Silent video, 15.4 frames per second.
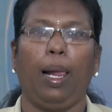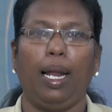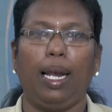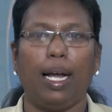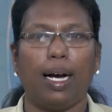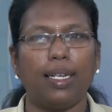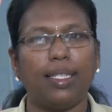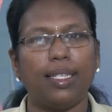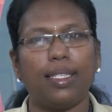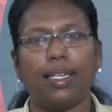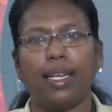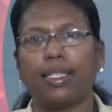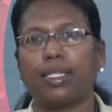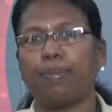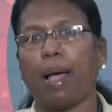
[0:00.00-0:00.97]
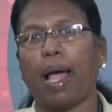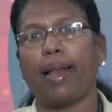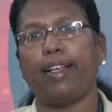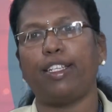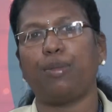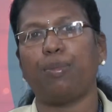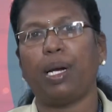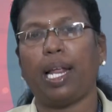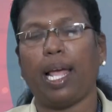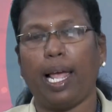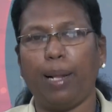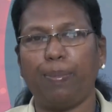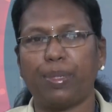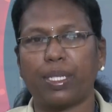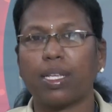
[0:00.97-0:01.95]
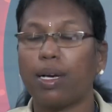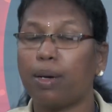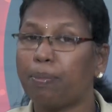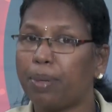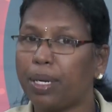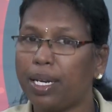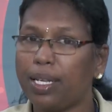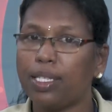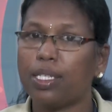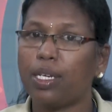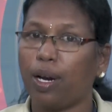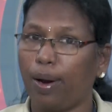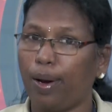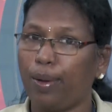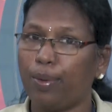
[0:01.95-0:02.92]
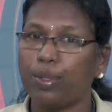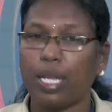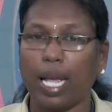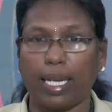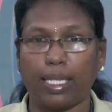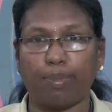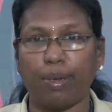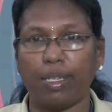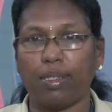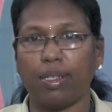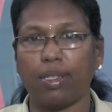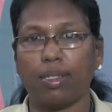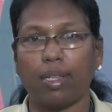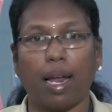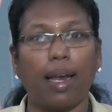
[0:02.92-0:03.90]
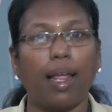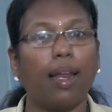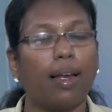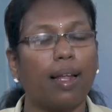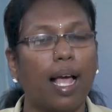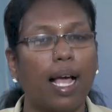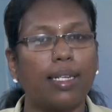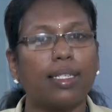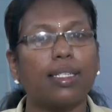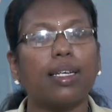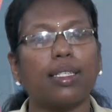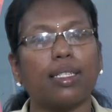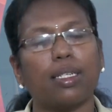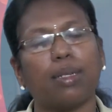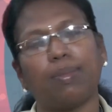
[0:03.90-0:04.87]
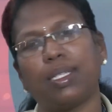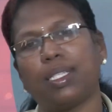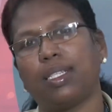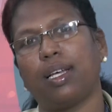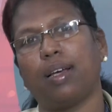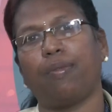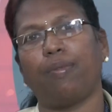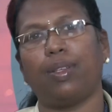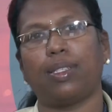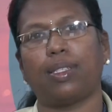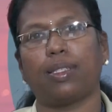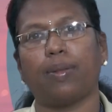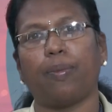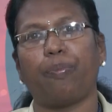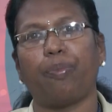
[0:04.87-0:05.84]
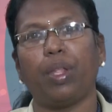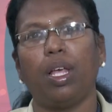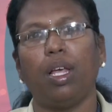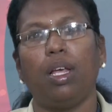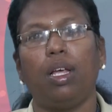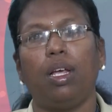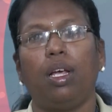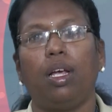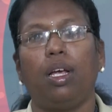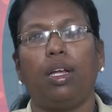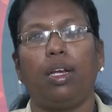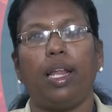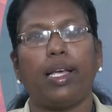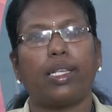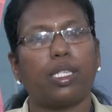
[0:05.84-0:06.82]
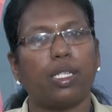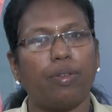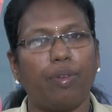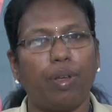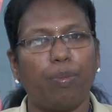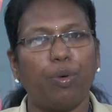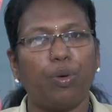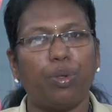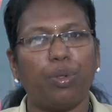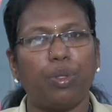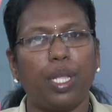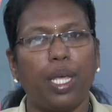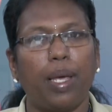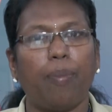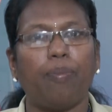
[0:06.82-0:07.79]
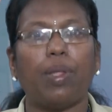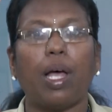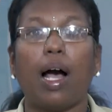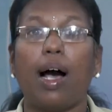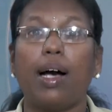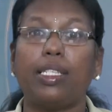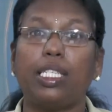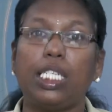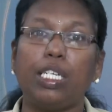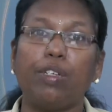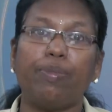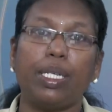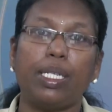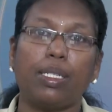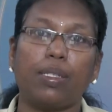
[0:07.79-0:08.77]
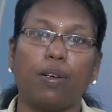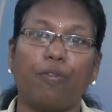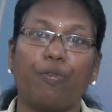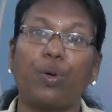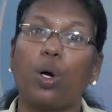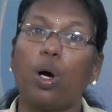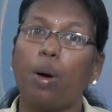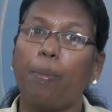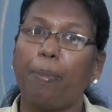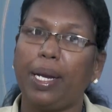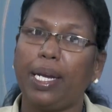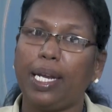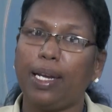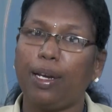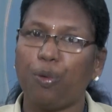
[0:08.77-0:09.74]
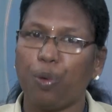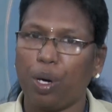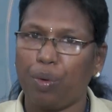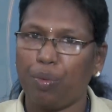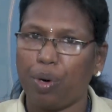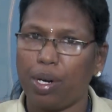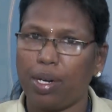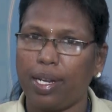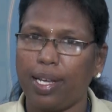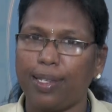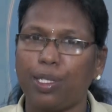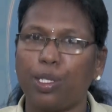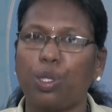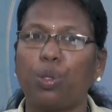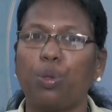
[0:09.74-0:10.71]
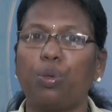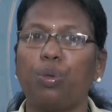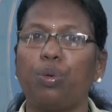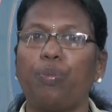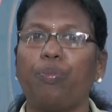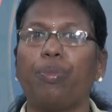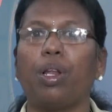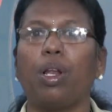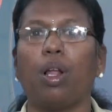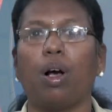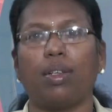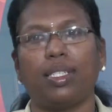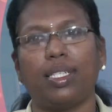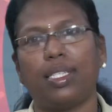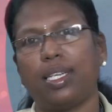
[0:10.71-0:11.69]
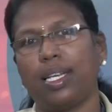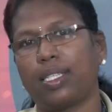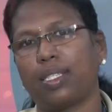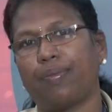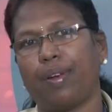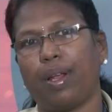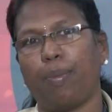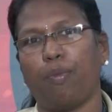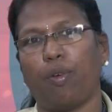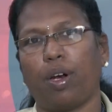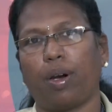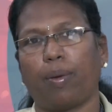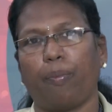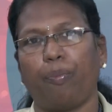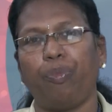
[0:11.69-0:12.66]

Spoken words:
Logistics management helps companies reduce expenses and enhance customer service. Next, we move to the achievements of competitive advantage through logistics framework.